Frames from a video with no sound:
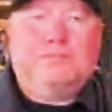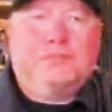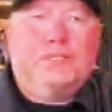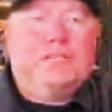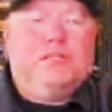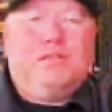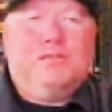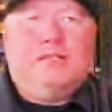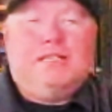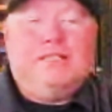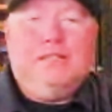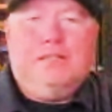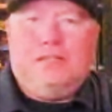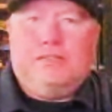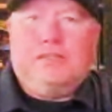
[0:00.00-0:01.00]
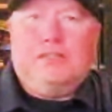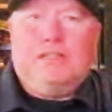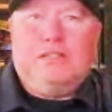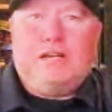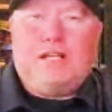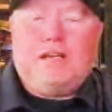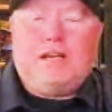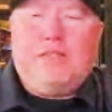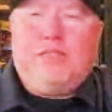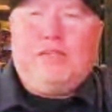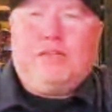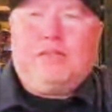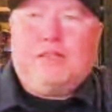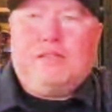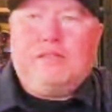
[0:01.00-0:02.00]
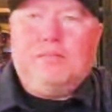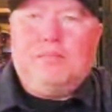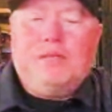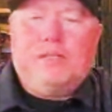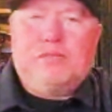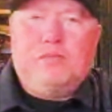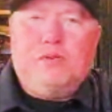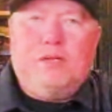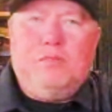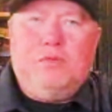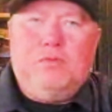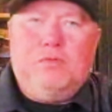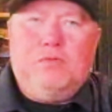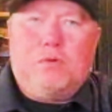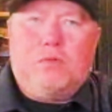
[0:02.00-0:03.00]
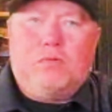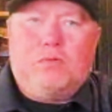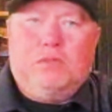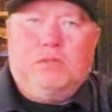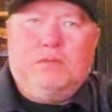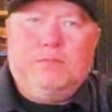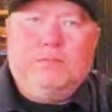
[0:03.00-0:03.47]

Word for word: you know, is and and I think that's the best way to move forward.